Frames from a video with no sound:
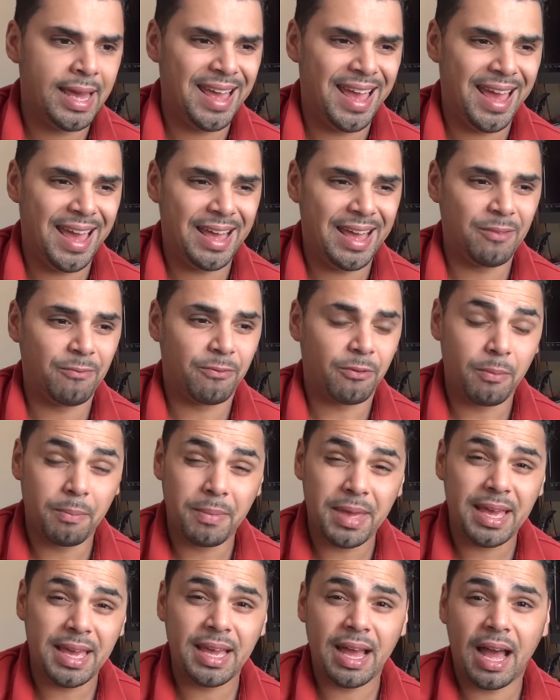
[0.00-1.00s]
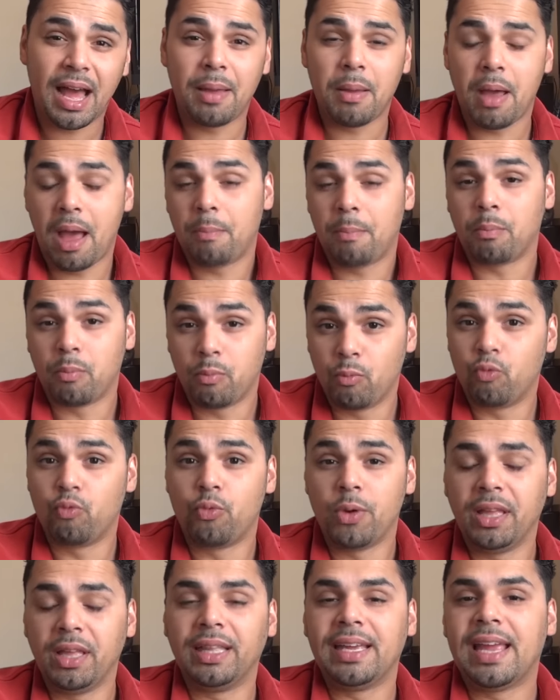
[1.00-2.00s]
And for me, I'm
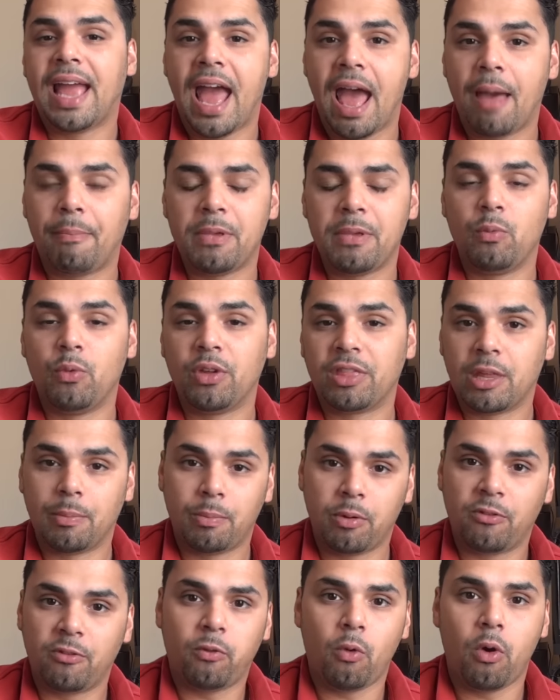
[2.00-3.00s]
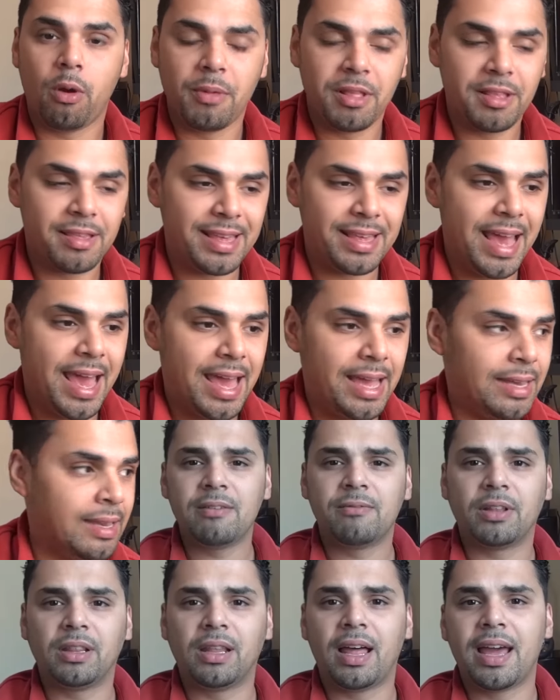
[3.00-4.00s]
really happy with the performance gain.
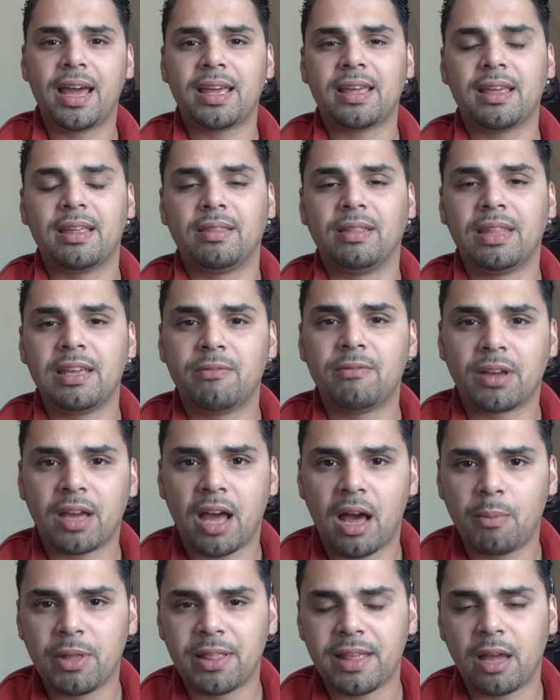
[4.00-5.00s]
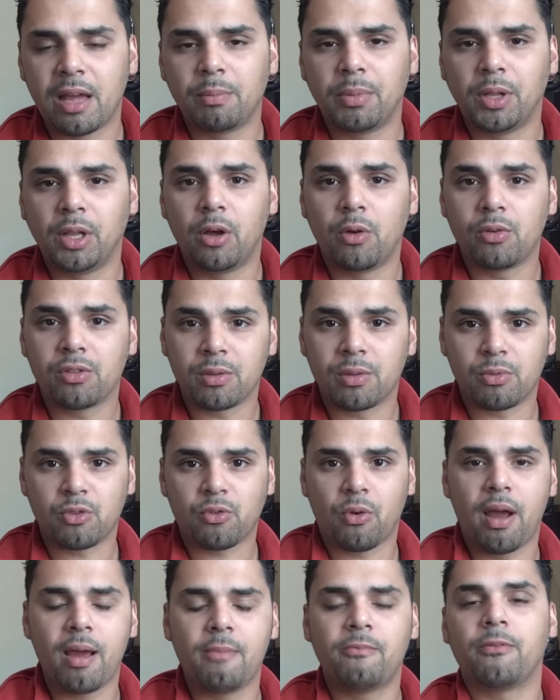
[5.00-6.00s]
Leave a like and leave a comment down below and
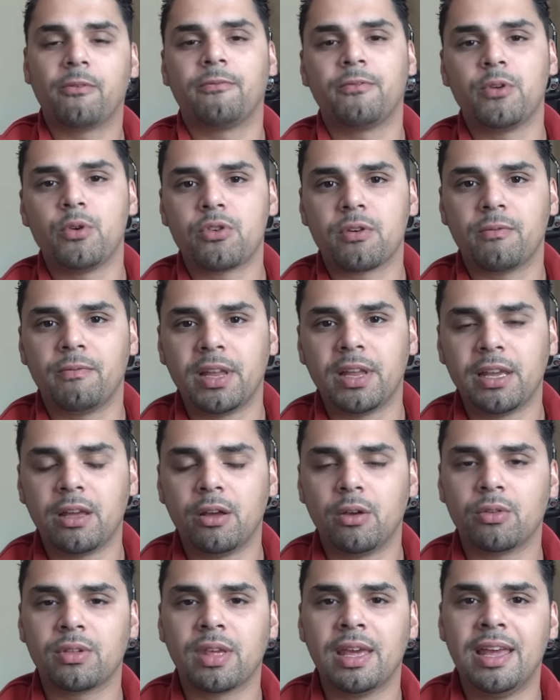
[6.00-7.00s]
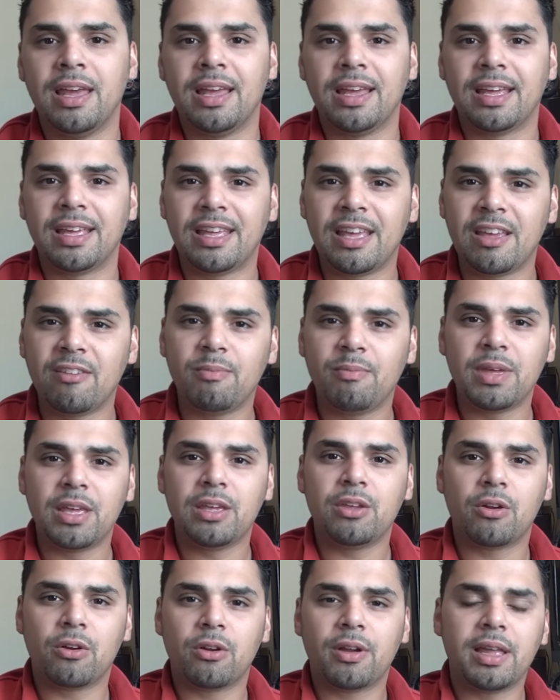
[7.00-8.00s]
subscribe for future videos. Give me
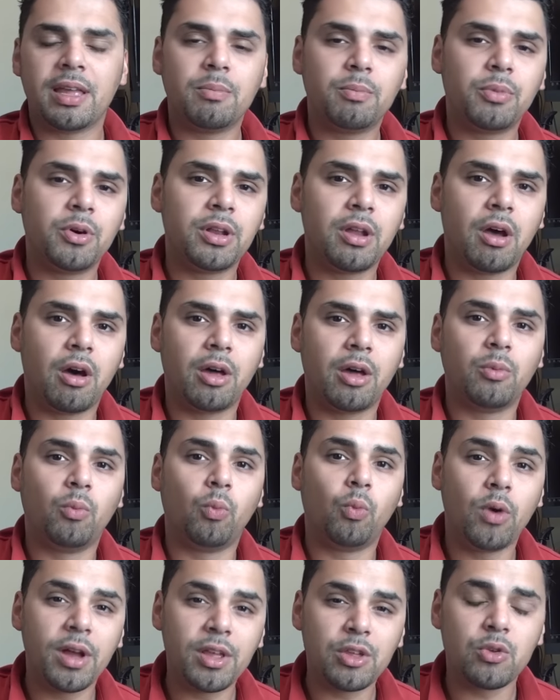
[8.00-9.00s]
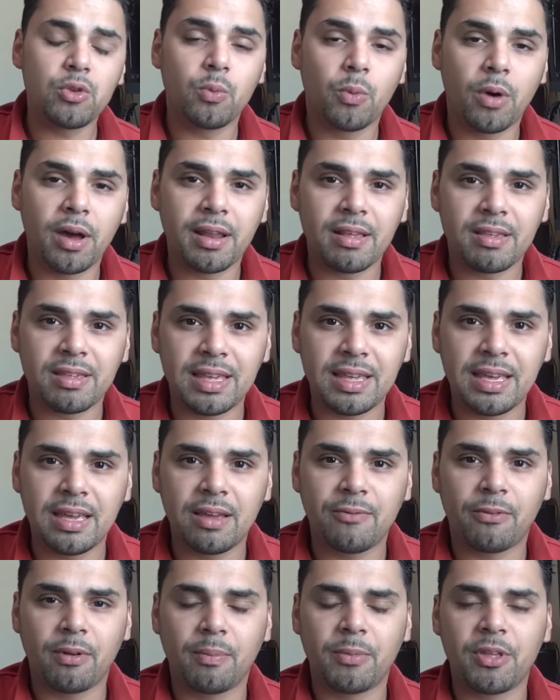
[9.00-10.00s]
your input on what you want to see
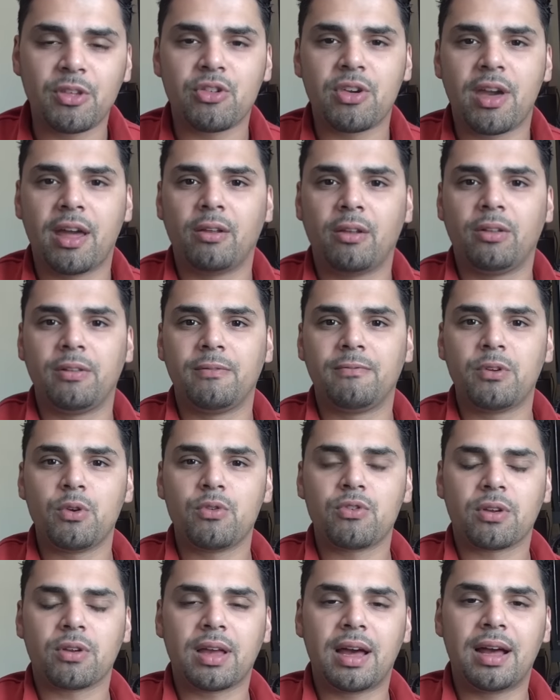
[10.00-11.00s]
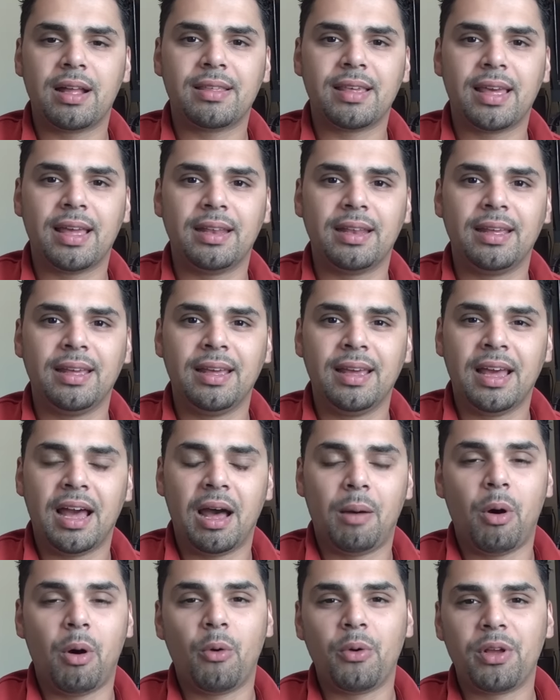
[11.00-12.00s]
from this channel and future content.
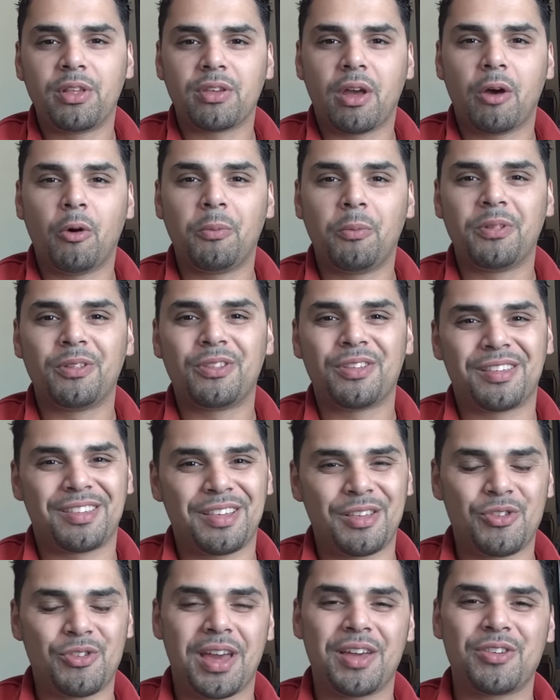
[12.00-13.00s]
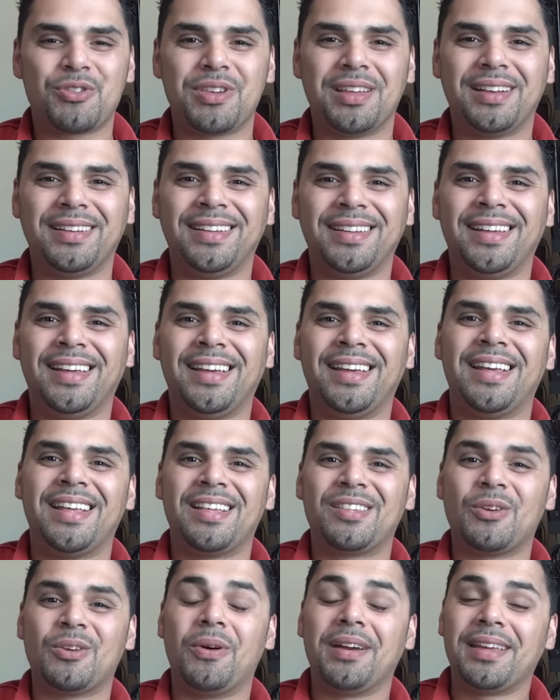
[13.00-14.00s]
I'm always open to suggestion.
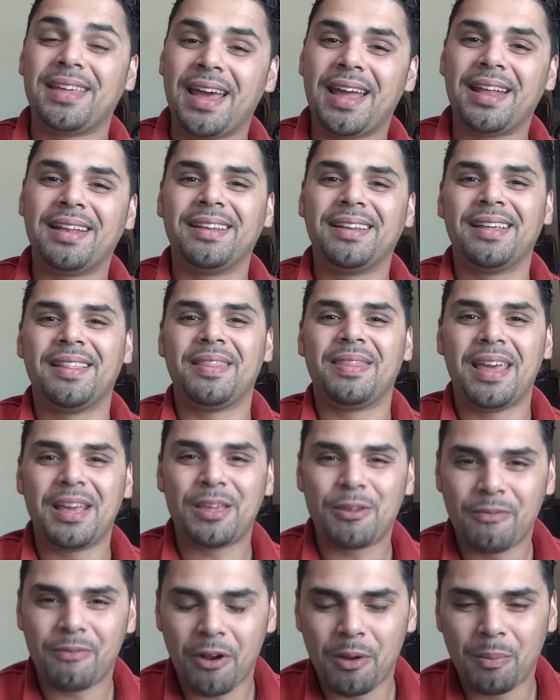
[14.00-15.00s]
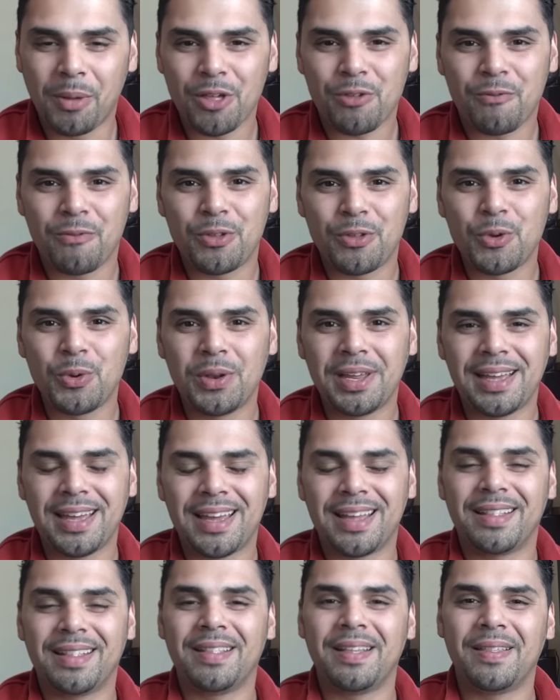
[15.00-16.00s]
So again, thank you very much for tuning
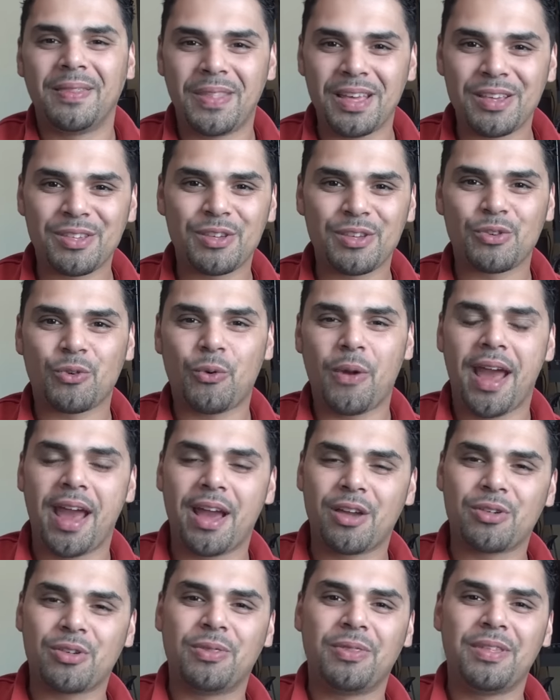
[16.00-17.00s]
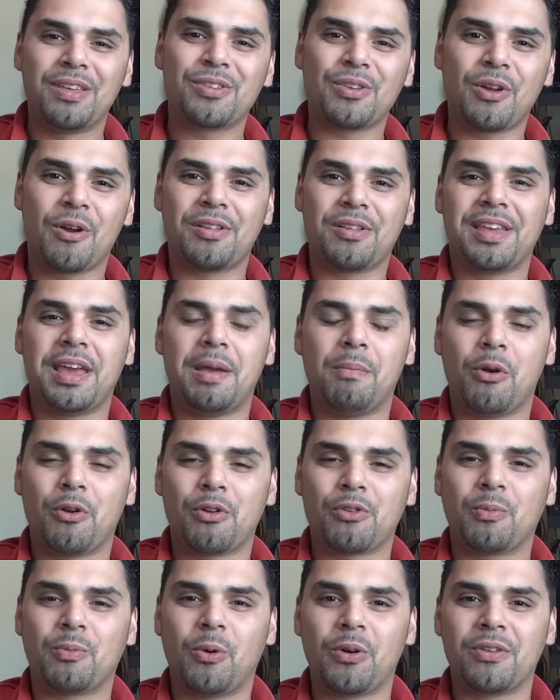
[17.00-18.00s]
in. This is Crash, this is RTA
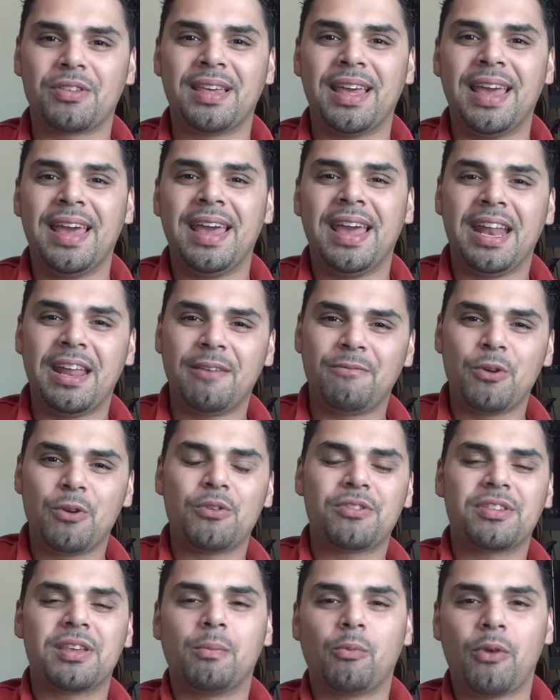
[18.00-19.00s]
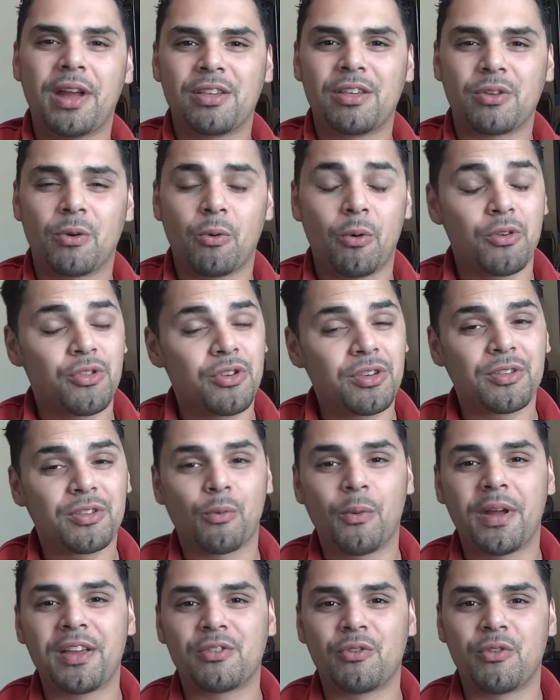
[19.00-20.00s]
Motorsports, and if you're a sim racer or just a
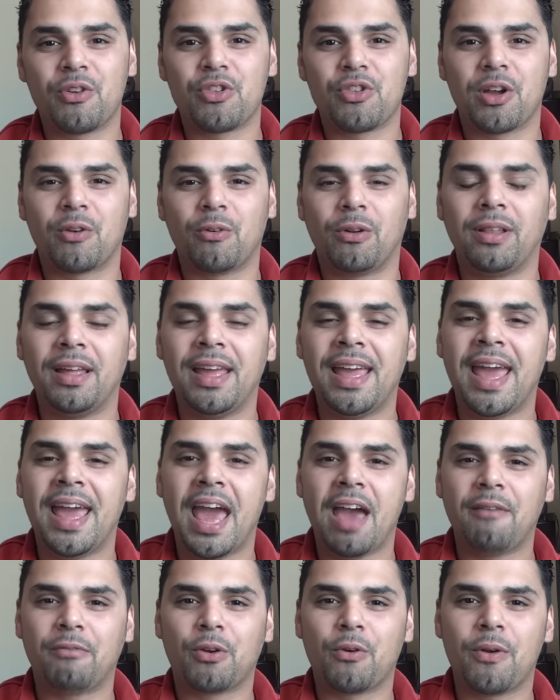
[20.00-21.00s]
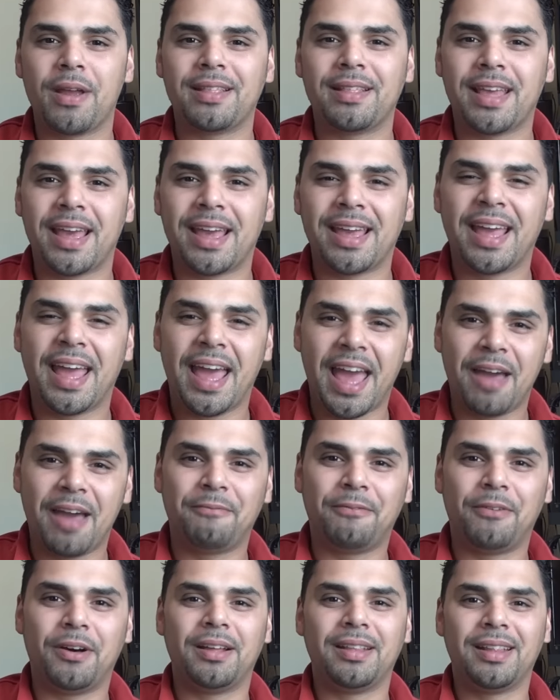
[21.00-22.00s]
racer in general, have a great day,
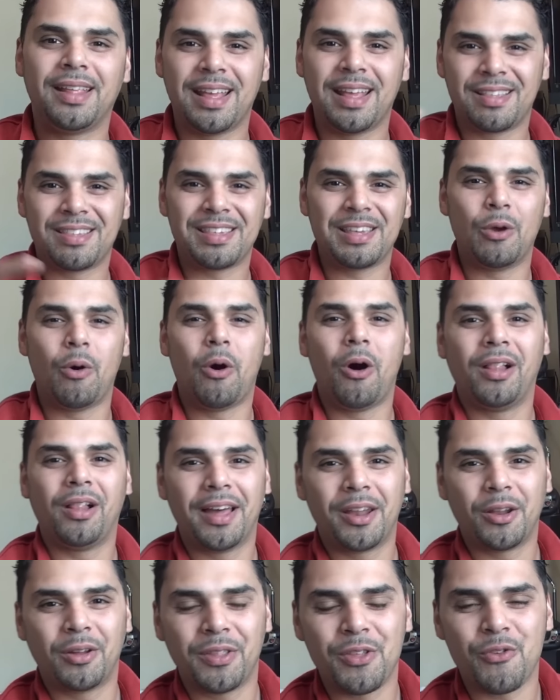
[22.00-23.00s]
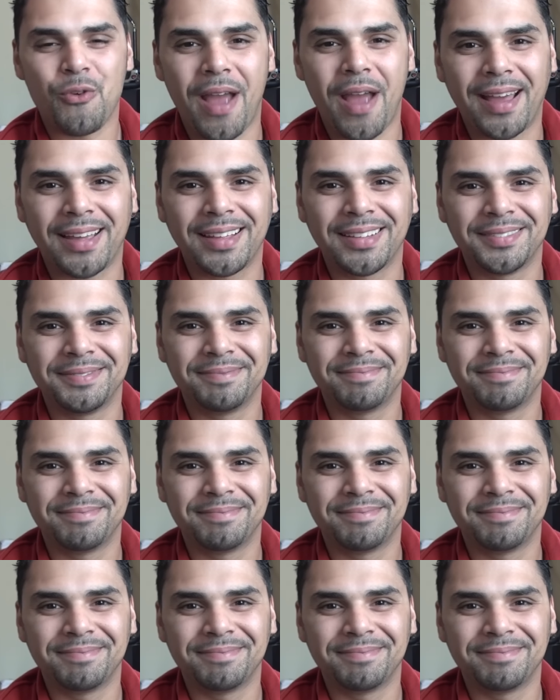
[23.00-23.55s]
have fun, and see you all out on the track.